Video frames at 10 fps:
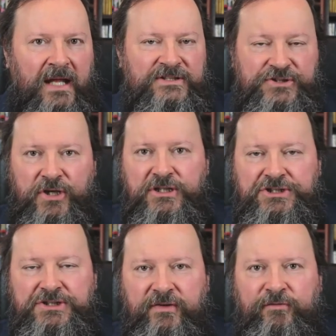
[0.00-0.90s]

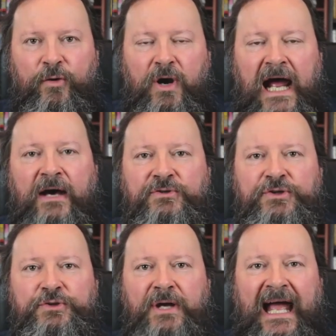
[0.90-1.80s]
search for how
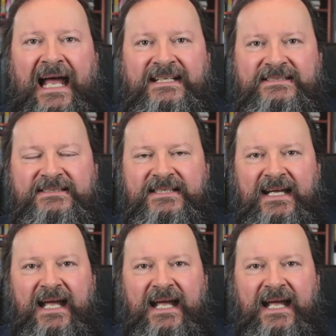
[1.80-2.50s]
to do X,